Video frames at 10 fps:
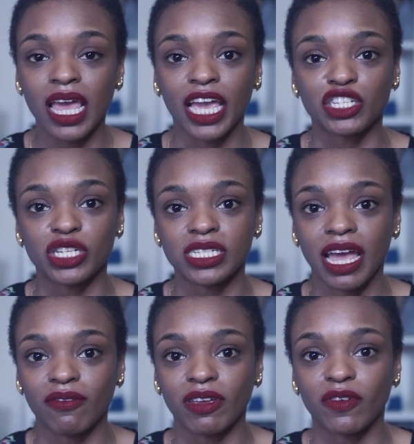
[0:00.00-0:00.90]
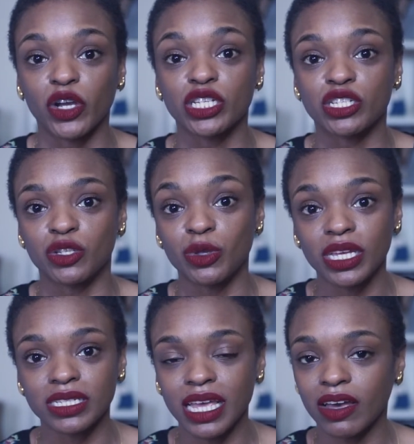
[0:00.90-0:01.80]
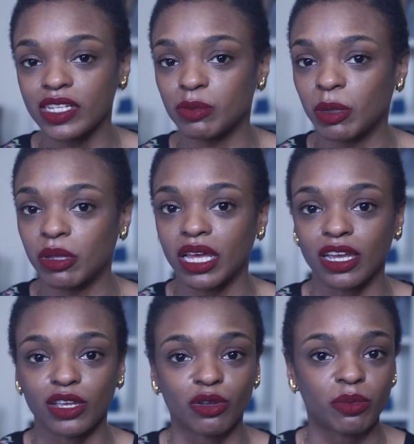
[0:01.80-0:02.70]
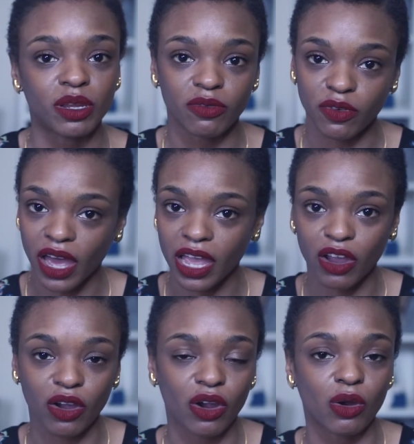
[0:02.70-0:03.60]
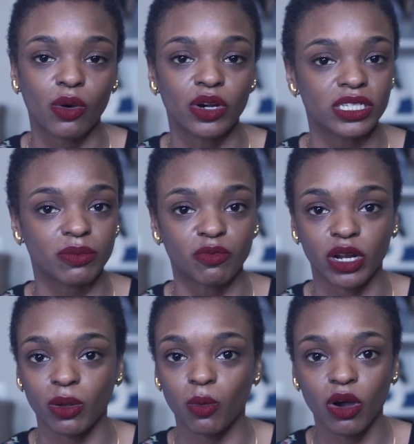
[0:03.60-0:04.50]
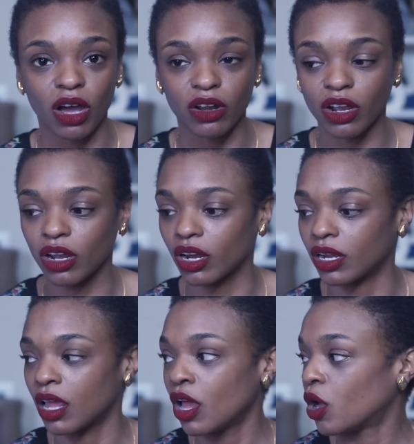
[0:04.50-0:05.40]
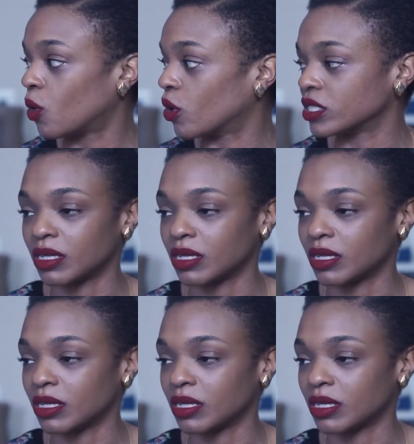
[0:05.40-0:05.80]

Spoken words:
and just having very soothing sounds, maybe like a humidifier or some running water or